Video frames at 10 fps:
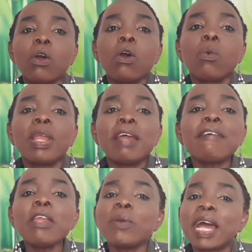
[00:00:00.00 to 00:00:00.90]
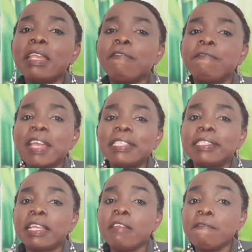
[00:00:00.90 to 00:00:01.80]
Whenever you can
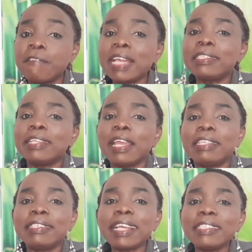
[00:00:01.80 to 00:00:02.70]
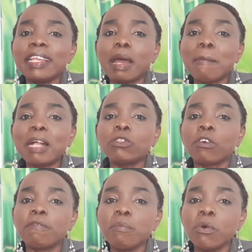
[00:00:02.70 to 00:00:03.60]
invest a certain amount
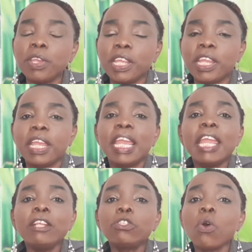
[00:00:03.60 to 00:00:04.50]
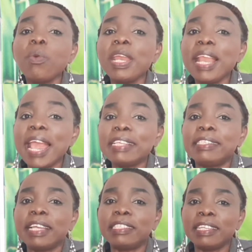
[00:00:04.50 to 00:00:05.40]
of money into real
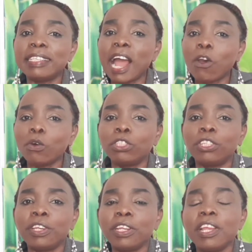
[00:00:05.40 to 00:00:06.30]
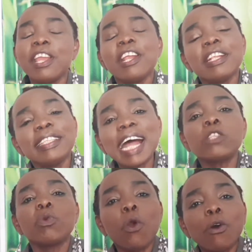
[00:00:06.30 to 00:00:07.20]
estate in that country, that
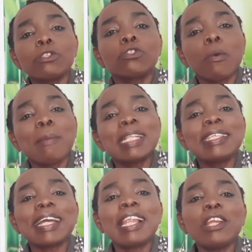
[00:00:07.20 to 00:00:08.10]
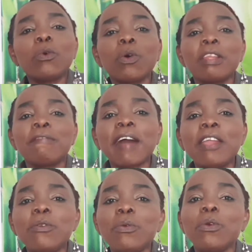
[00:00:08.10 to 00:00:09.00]
will automatically qualify
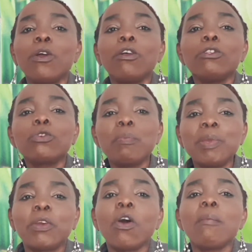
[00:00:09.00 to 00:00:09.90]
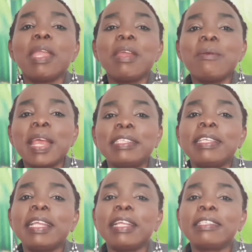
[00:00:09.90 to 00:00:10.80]
you to become a
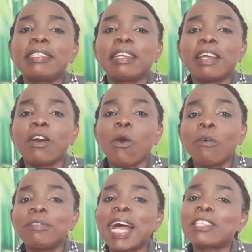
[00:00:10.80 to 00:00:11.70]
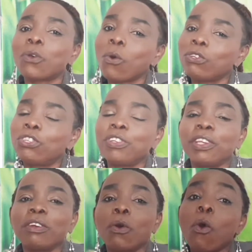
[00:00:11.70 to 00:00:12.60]
resident of that country
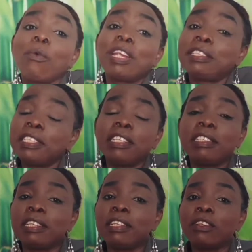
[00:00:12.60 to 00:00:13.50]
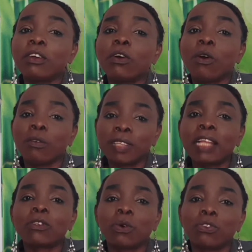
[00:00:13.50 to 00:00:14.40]
or a citizen of
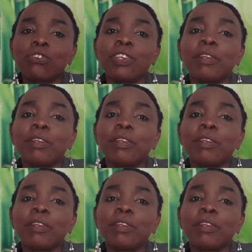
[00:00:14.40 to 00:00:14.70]
that country.